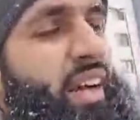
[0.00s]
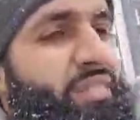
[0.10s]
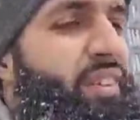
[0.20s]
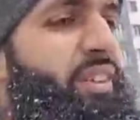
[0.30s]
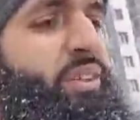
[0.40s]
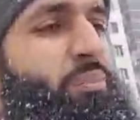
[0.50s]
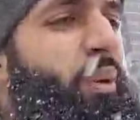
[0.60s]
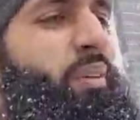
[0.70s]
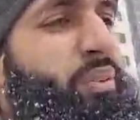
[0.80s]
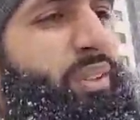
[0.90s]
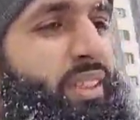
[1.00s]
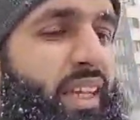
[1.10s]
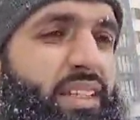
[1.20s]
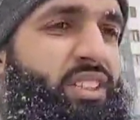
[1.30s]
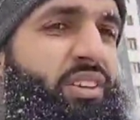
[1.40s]
I think you probably would need
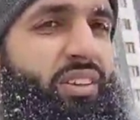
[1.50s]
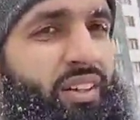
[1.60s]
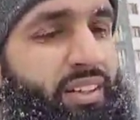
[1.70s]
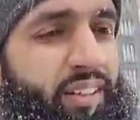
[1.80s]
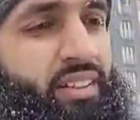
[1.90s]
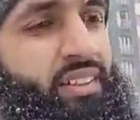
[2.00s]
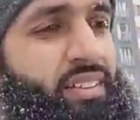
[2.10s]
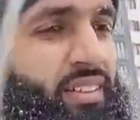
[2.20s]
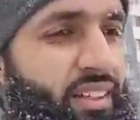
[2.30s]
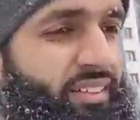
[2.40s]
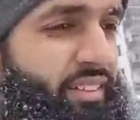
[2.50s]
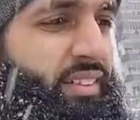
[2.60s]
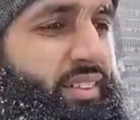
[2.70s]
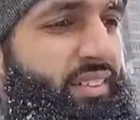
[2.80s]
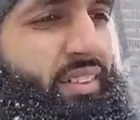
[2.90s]
gated security in London,
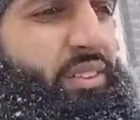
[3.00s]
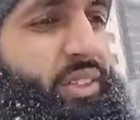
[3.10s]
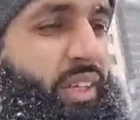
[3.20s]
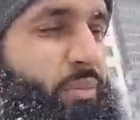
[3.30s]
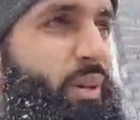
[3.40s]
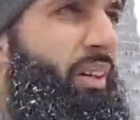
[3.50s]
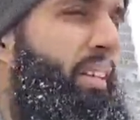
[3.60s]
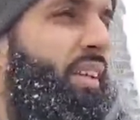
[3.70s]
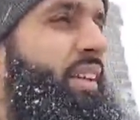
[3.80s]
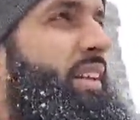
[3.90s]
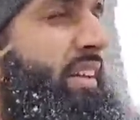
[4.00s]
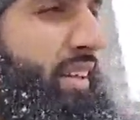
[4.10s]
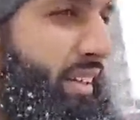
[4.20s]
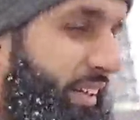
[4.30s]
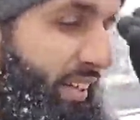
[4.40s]
UK, but
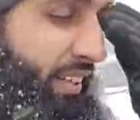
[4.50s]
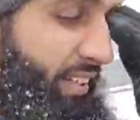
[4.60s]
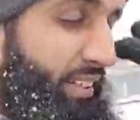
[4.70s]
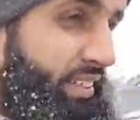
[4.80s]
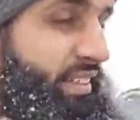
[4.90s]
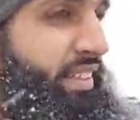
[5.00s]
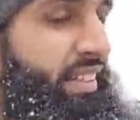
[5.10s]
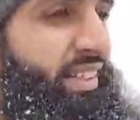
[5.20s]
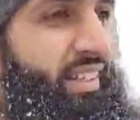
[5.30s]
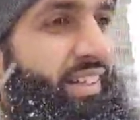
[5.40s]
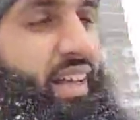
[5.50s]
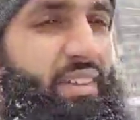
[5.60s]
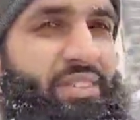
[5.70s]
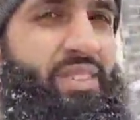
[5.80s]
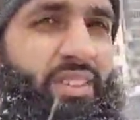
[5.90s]
here I
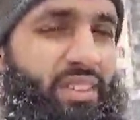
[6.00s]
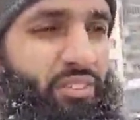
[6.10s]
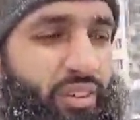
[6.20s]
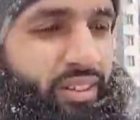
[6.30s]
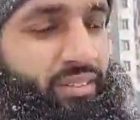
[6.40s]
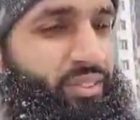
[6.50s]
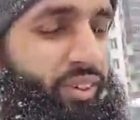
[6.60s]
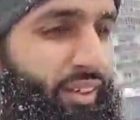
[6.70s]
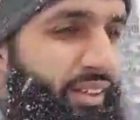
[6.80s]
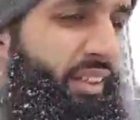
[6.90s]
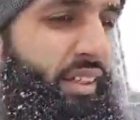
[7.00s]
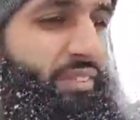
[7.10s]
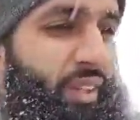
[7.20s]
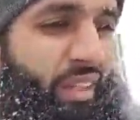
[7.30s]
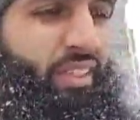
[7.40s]
haven't seen the great need for it yet. I
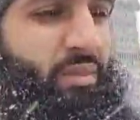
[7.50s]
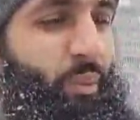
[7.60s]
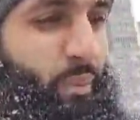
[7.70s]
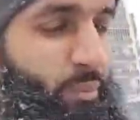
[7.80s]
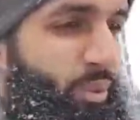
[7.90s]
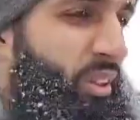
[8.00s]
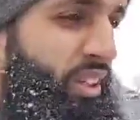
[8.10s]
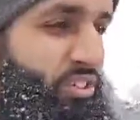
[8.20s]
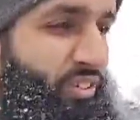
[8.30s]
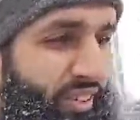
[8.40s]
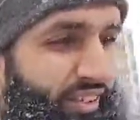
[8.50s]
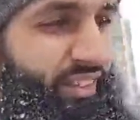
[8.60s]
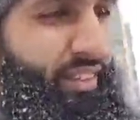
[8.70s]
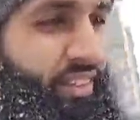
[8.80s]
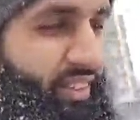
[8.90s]
feel like it's probably more luxury
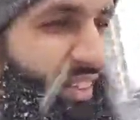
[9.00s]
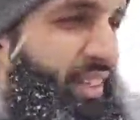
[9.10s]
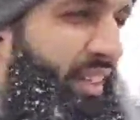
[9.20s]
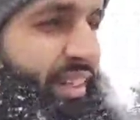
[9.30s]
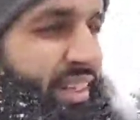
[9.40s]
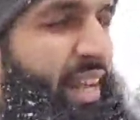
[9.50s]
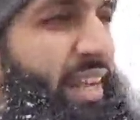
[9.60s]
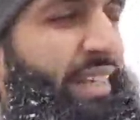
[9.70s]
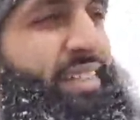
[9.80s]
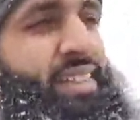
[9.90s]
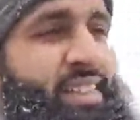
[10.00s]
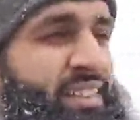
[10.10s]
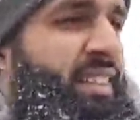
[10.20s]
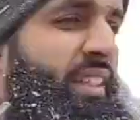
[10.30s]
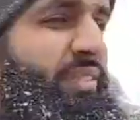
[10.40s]
than a
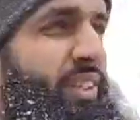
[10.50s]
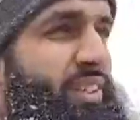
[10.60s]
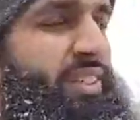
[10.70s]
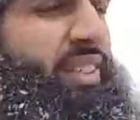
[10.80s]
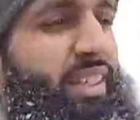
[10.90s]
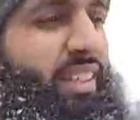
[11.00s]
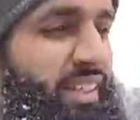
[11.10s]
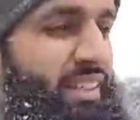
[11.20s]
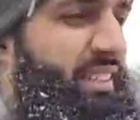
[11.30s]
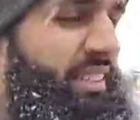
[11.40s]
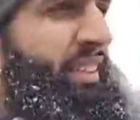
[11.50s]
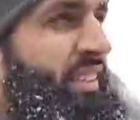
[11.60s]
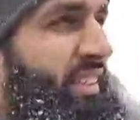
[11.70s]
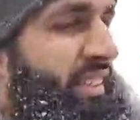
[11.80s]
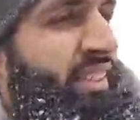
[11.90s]
necessity. If you can just get a nice
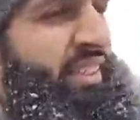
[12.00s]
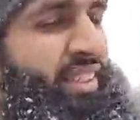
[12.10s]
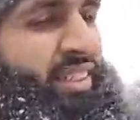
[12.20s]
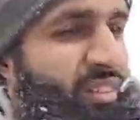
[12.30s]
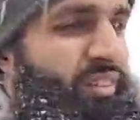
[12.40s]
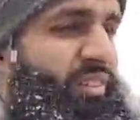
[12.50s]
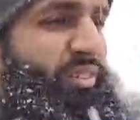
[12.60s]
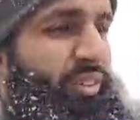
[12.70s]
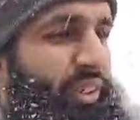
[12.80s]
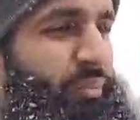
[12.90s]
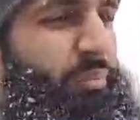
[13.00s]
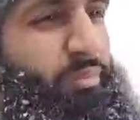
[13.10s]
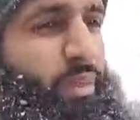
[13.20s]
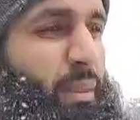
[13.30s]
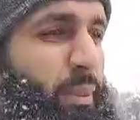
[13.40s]

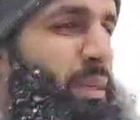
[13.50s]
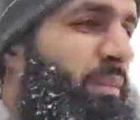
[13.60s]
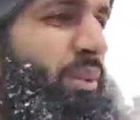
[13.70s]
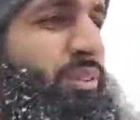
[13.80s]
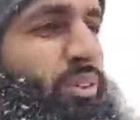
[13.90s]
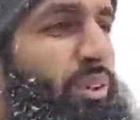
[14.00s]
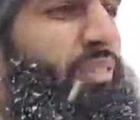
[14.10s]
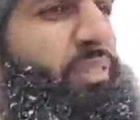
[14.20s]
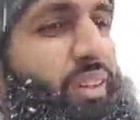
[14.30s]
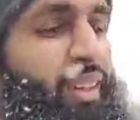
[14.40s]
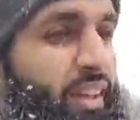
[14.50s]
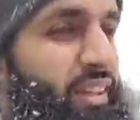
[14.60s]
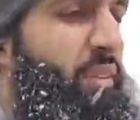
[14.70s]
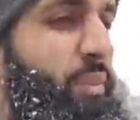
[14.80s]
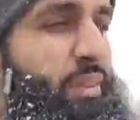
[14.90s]
3-bed apartment or 4 without that,
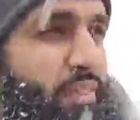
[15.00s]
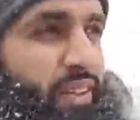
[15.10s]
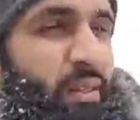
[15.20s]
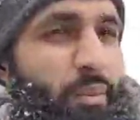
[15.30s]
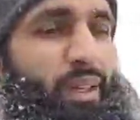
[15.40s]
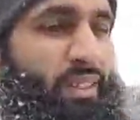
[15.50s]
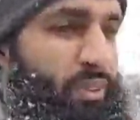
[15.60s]
you probably find it a better